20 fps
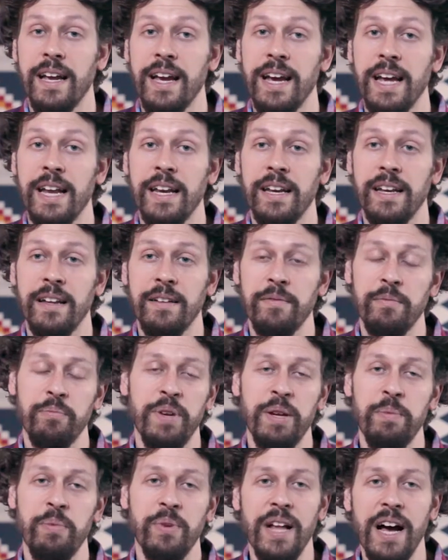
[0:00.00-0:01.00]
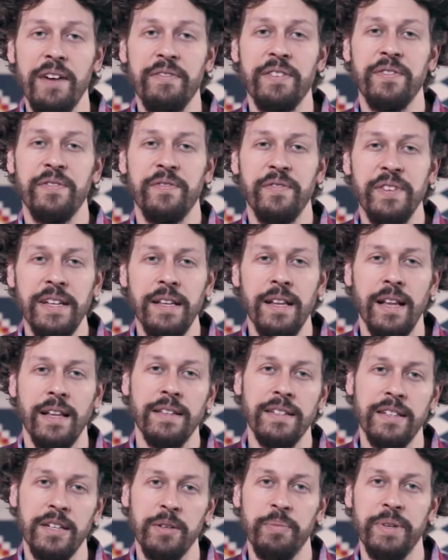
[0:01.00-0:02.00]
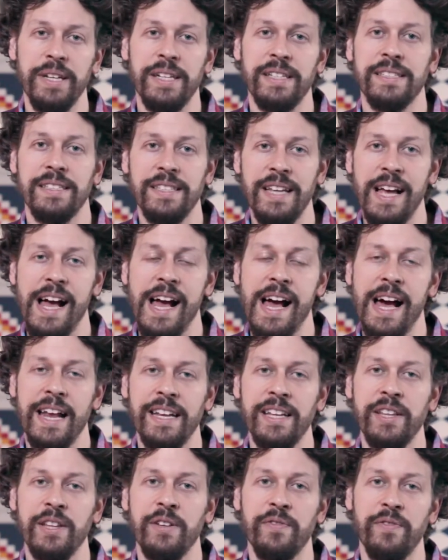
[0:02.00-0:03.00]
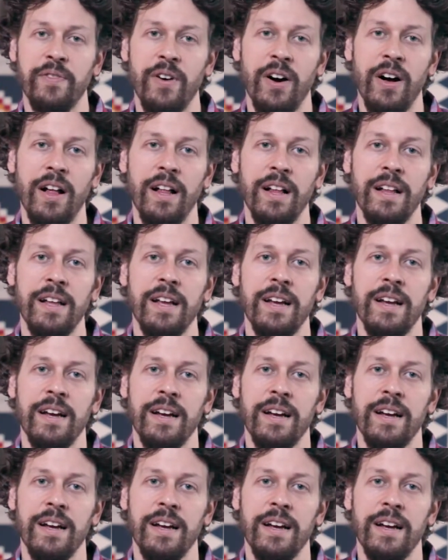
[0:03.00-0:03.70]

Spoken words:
And people often feel a little bit sad in the fall.